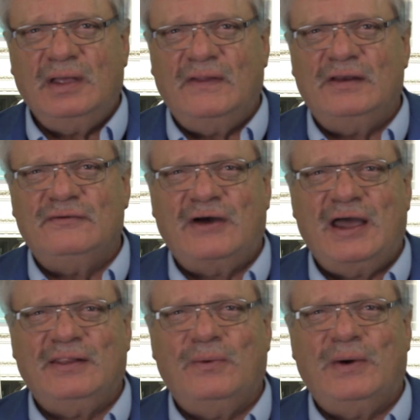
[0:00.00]
and then
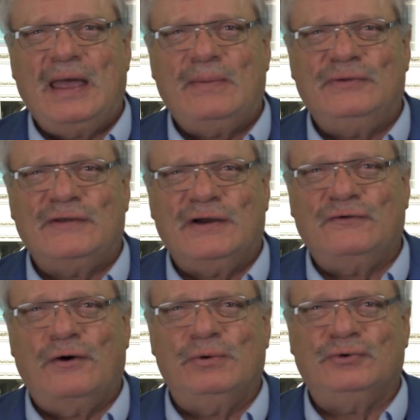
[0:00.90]
finally what happens
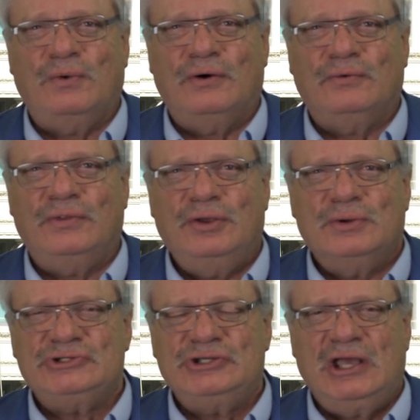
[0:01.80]
October 12th when the
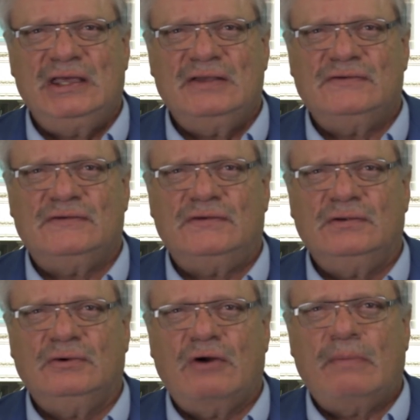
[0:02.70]
USDA gives us
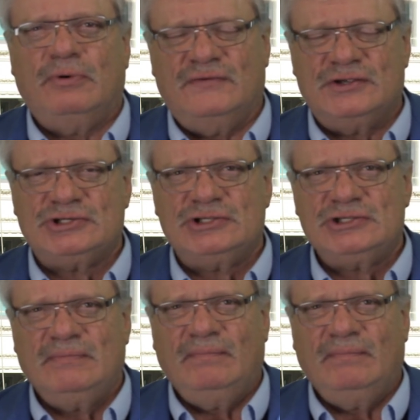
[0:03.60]
crop revisions.